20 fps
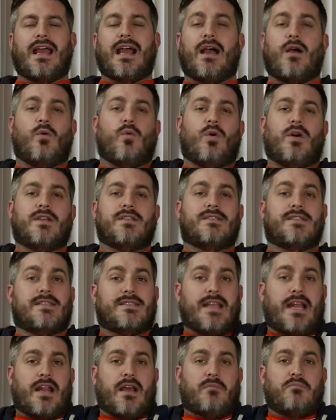how was the
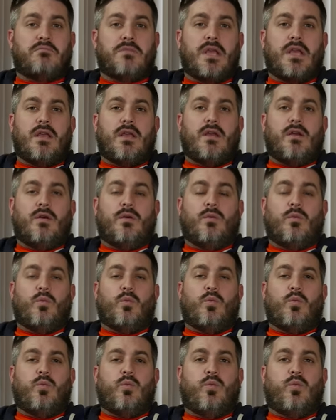setup?
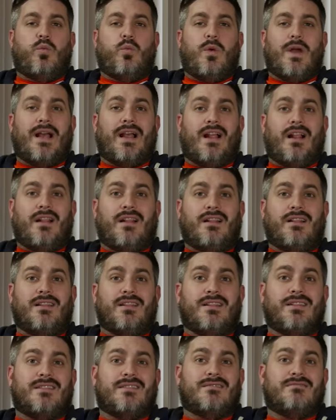
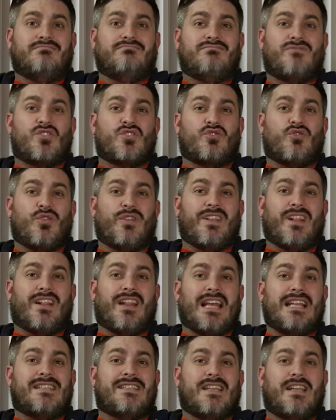Well, screwing the
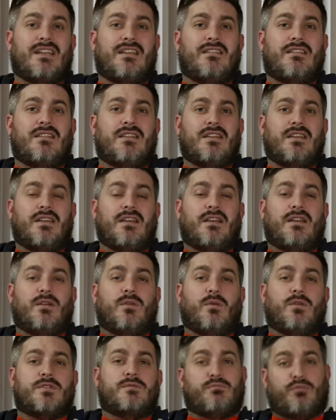lights in
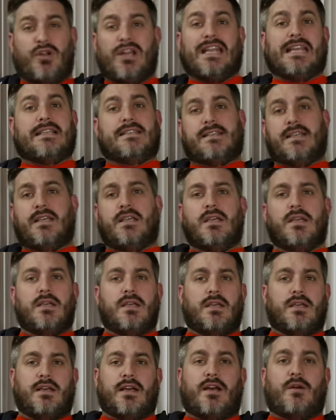was pretty easy.
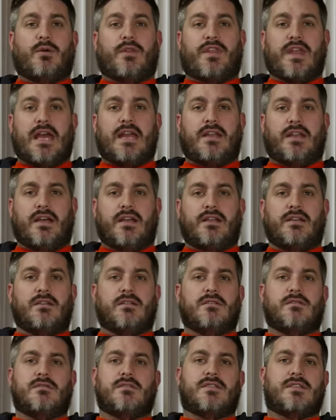With that
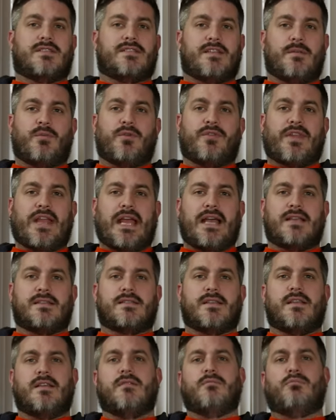done, it's a simple
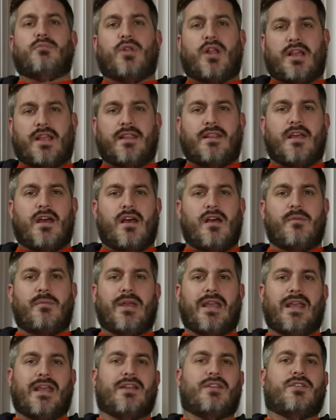task, plugging the hub
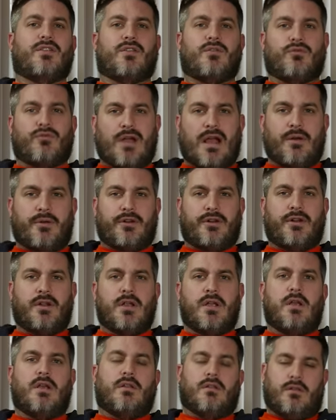into the router,
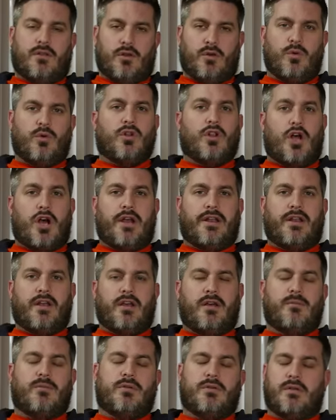the Google On
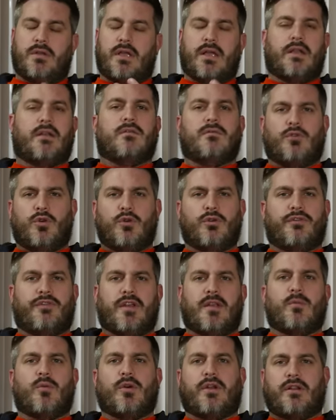Hub. I'm Google
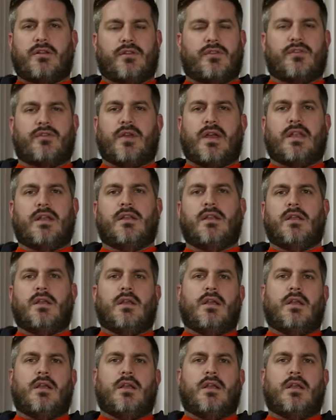fanboy, it's fine.